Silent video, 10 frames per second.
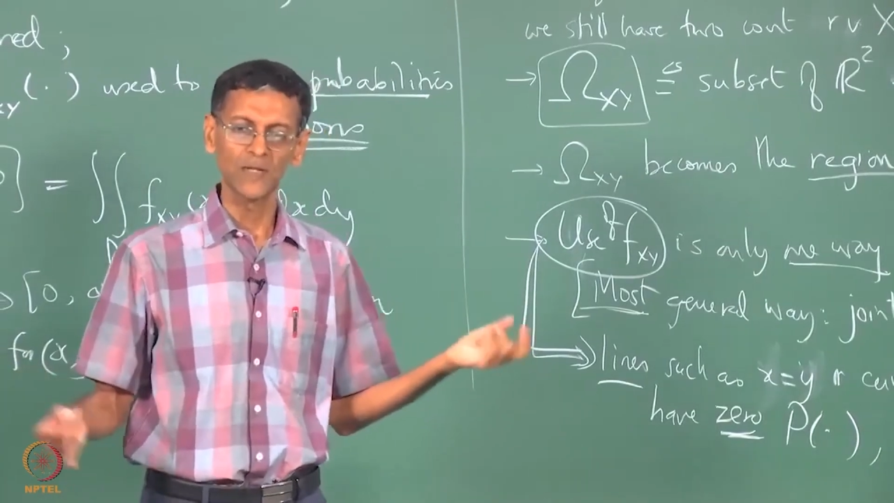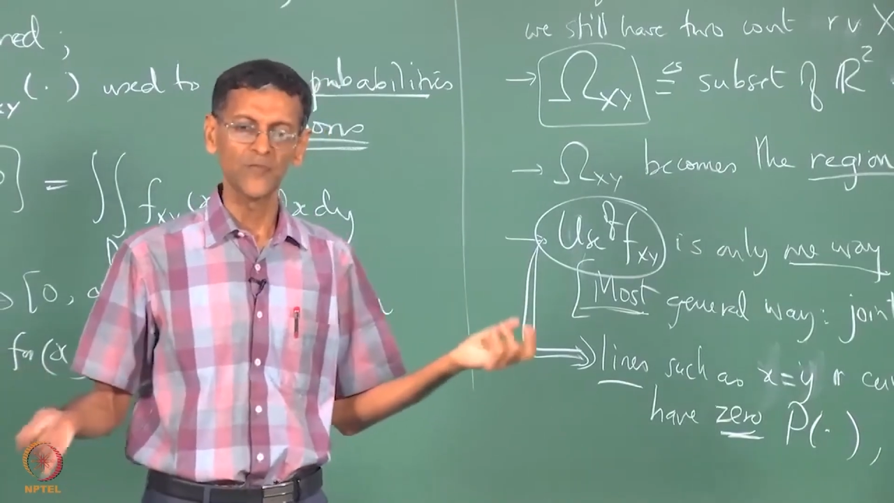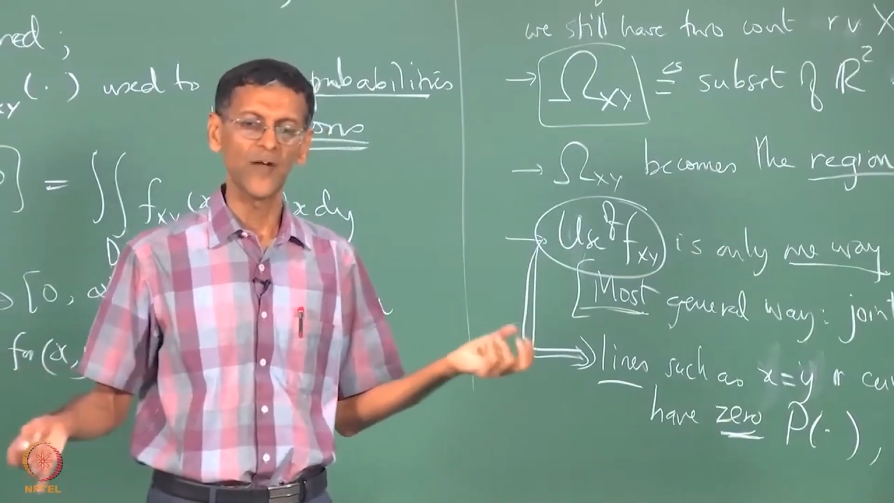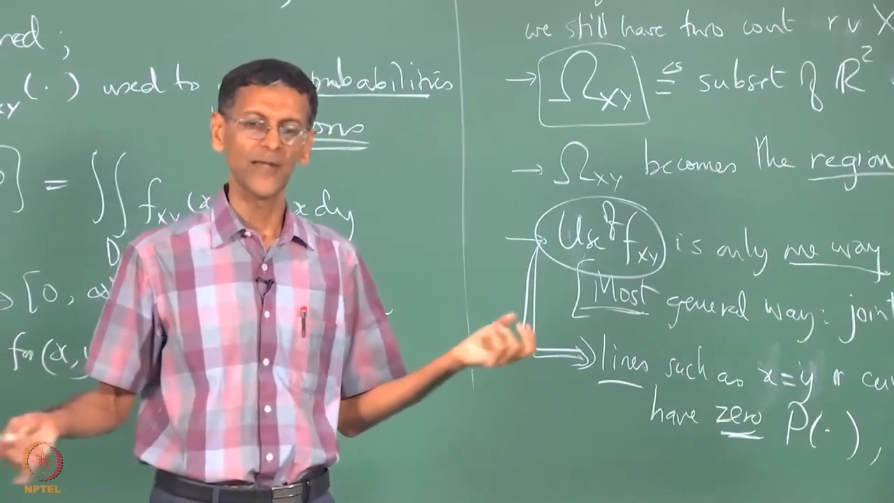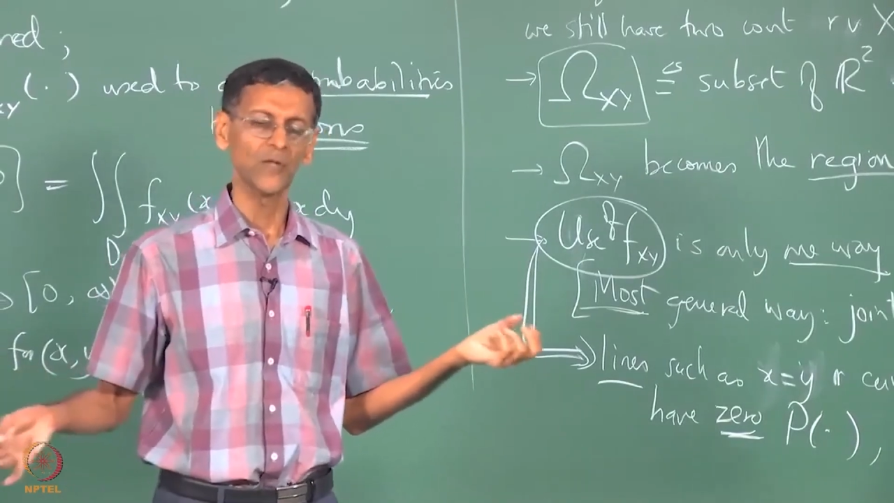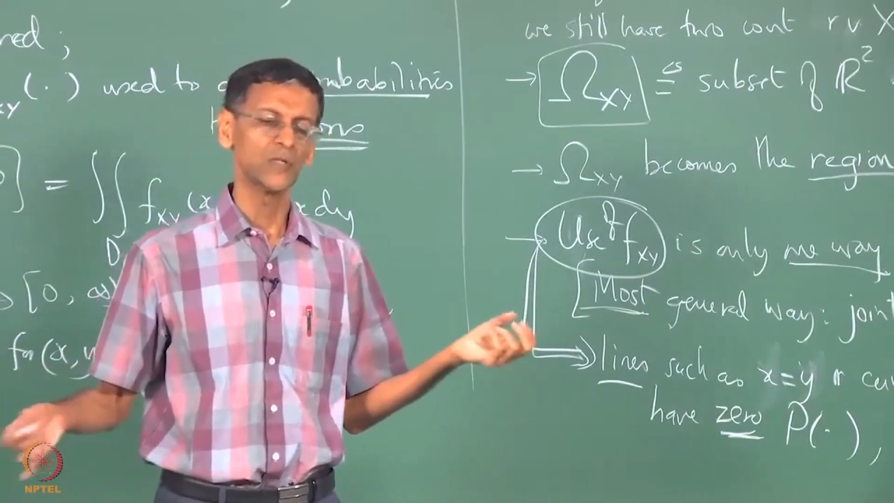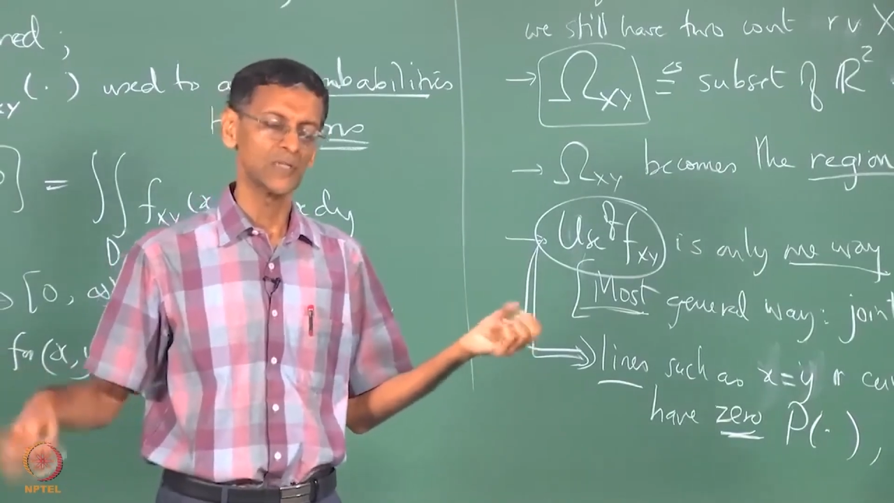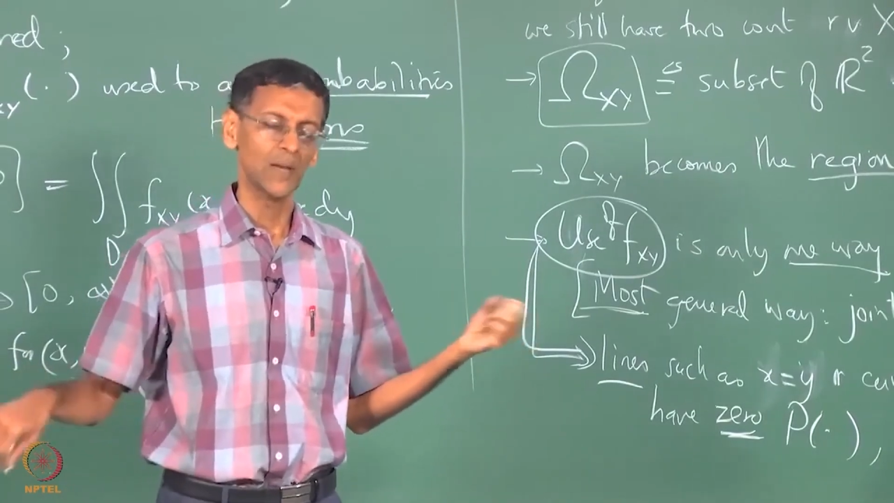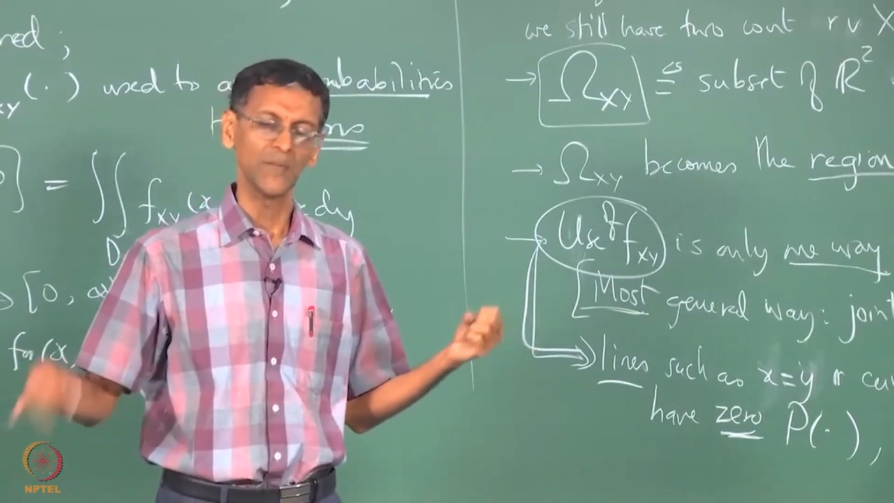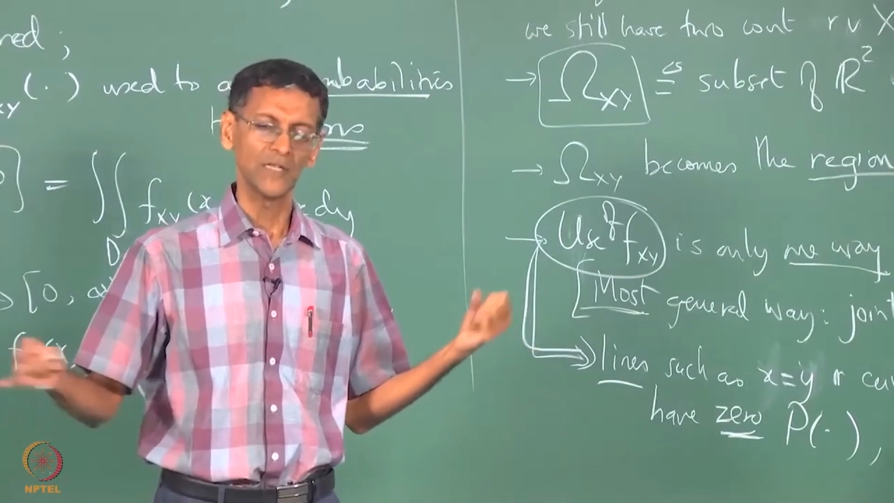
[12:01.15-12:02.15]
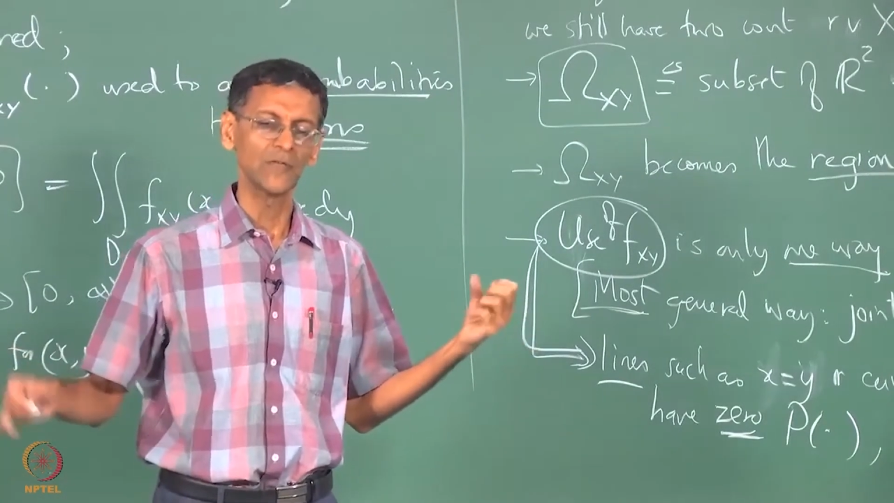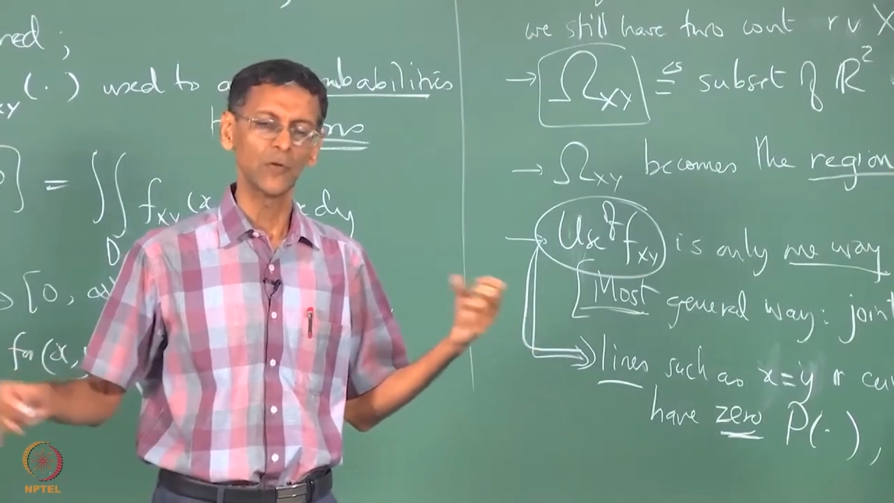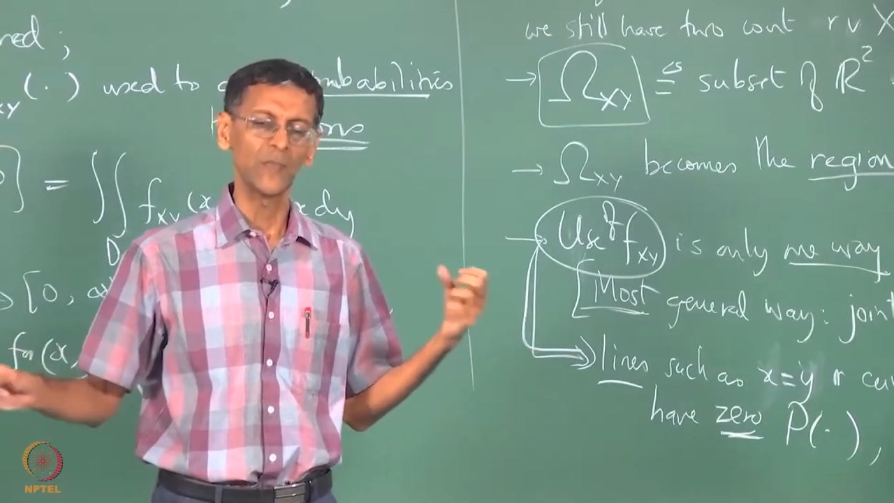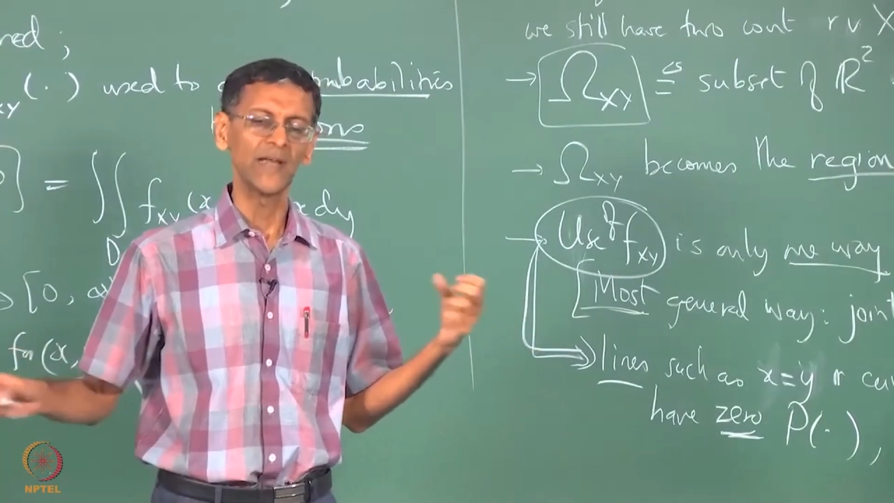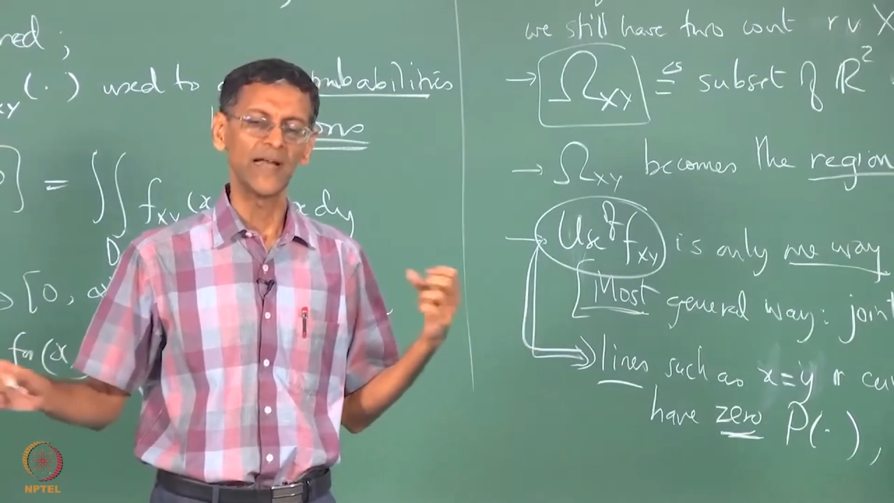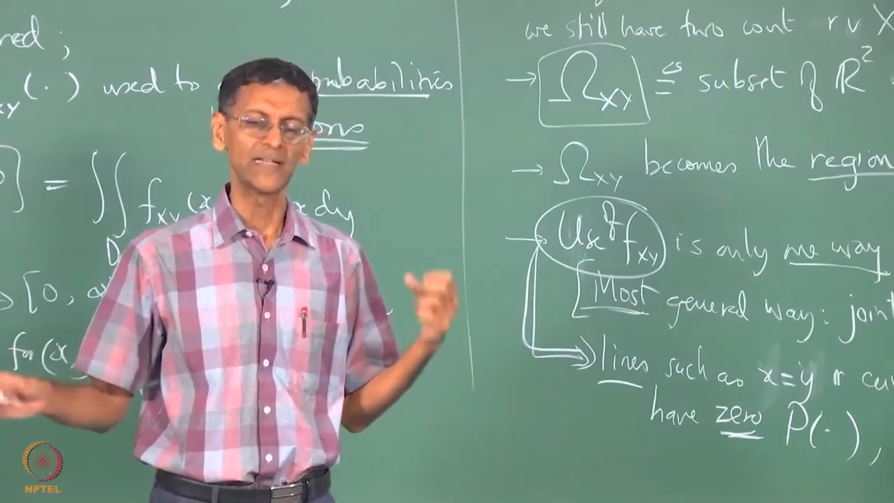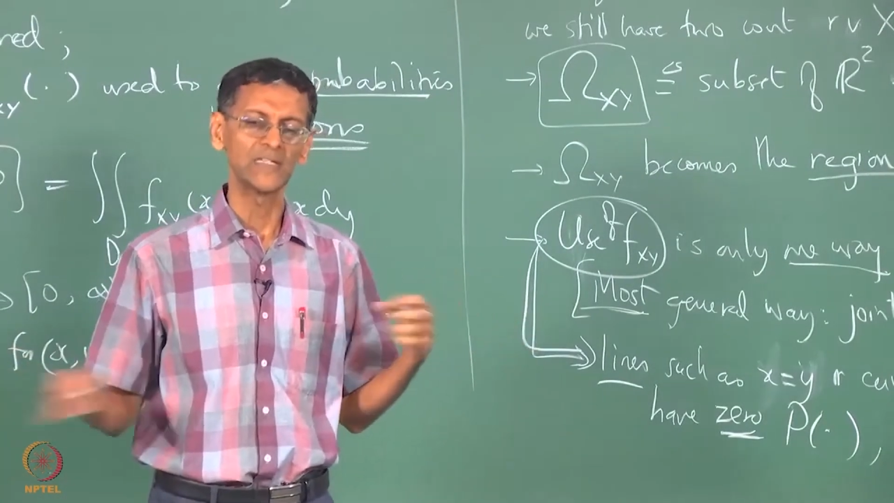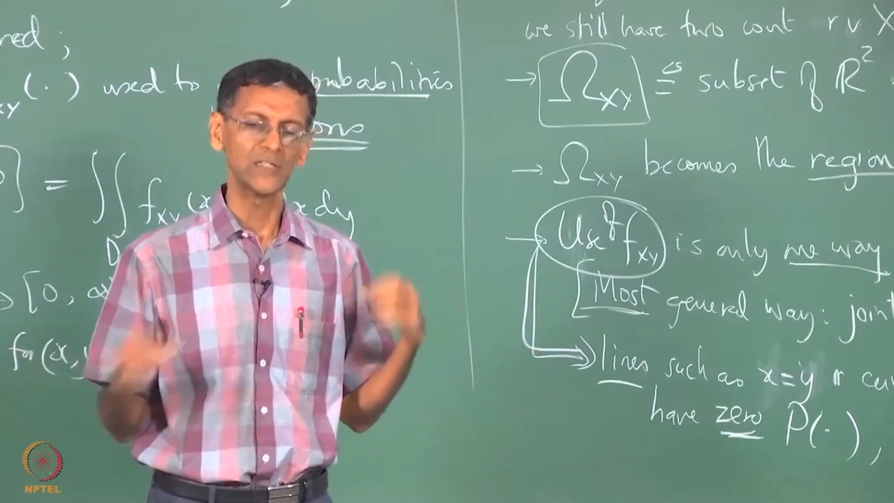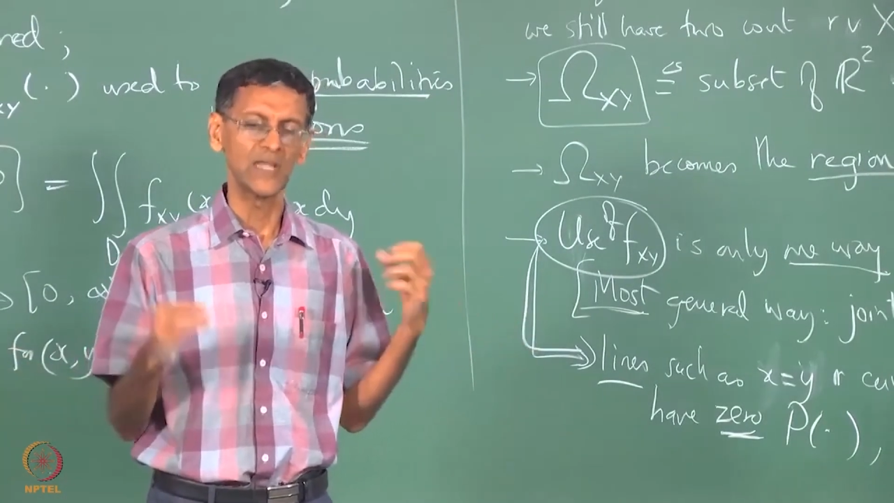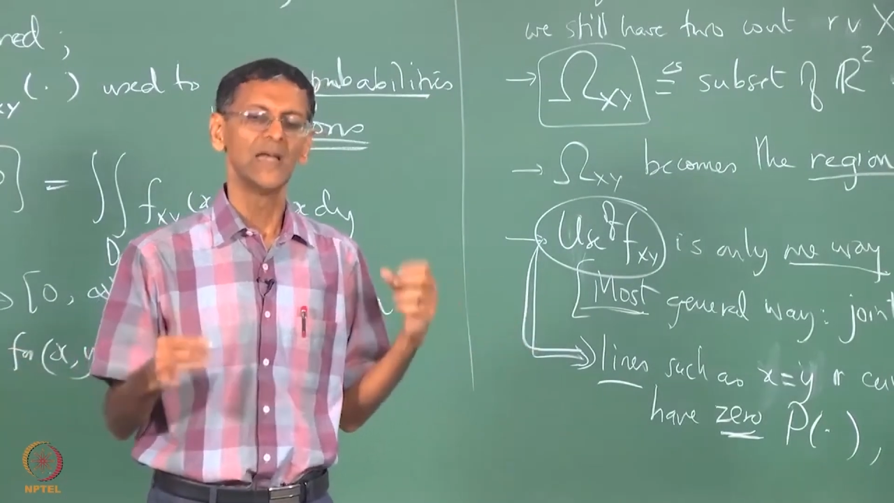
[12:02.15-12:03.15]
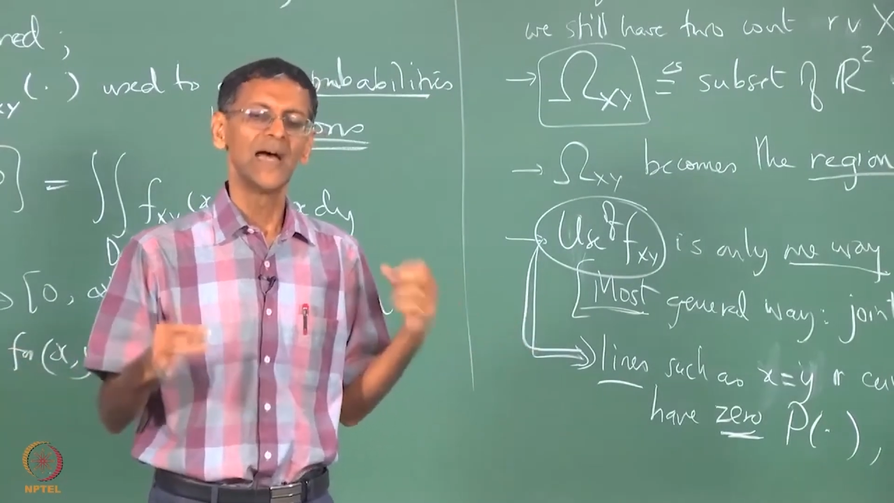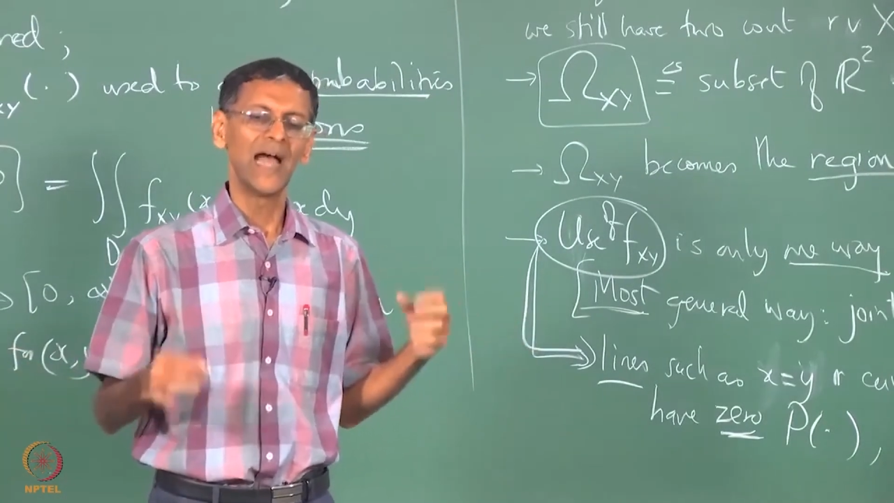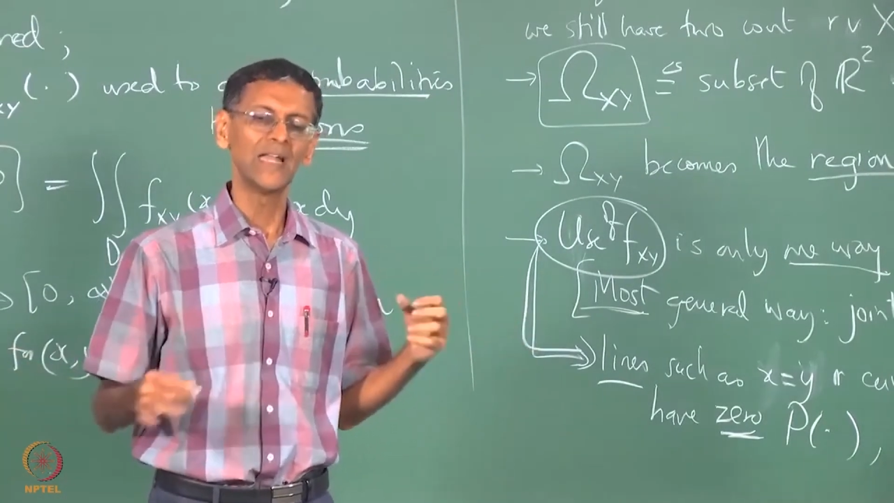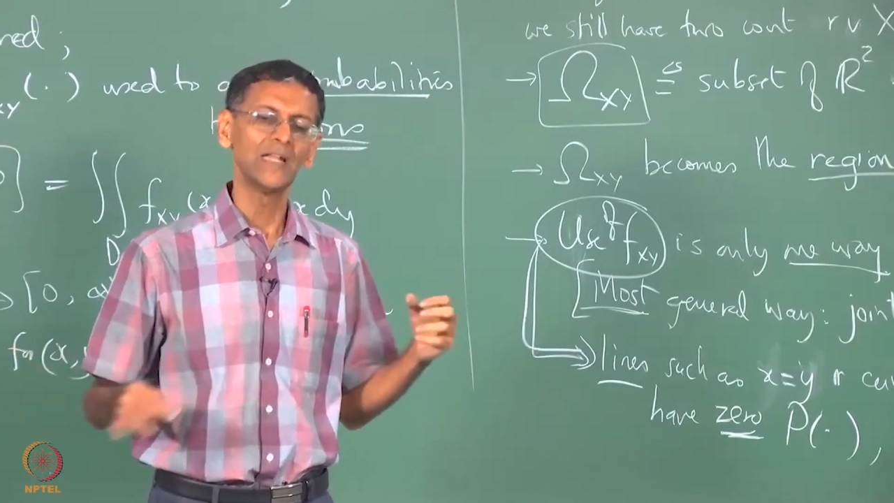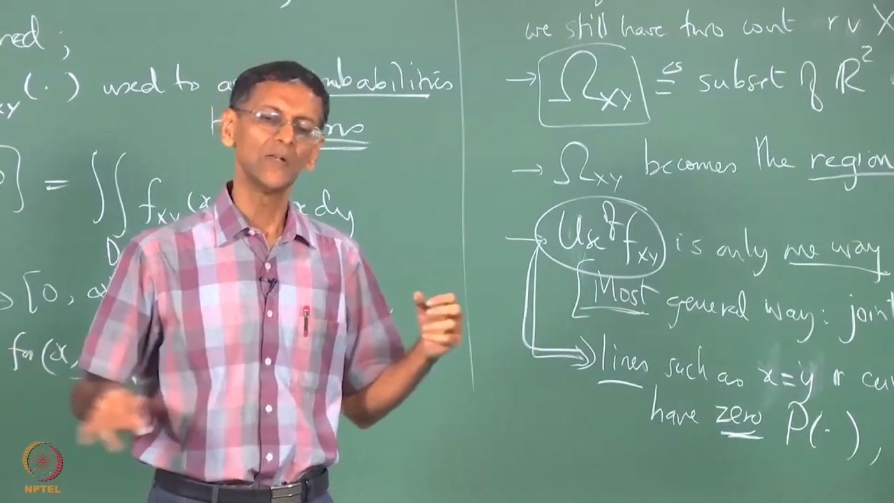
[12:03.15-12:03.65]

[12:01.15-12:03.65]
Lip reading: defined on some interval omega x, and